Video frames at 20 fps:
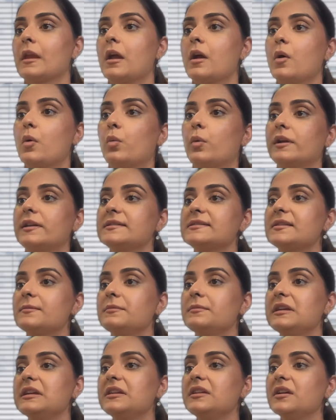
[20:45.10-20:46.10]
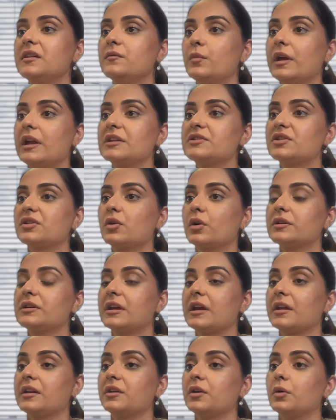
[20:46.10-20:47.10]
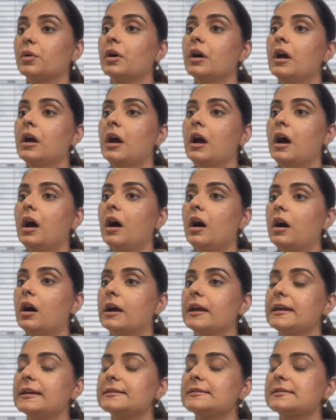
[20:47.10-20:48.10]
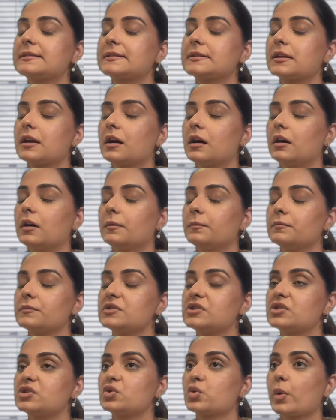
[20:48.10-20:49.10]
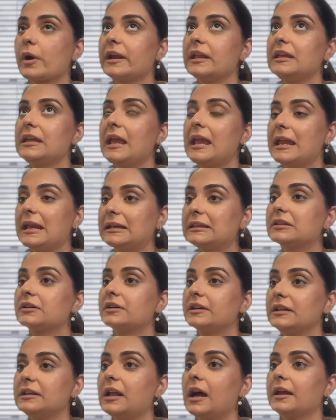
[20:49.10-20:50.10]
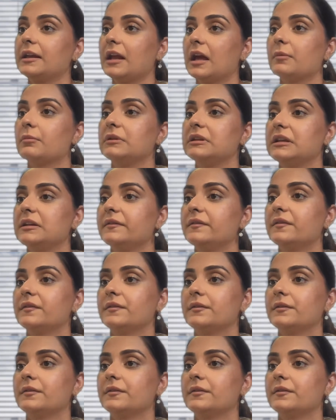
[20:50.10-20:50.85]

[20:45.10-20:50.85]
What is the median wage in Ontario? It's 28.39, I believe.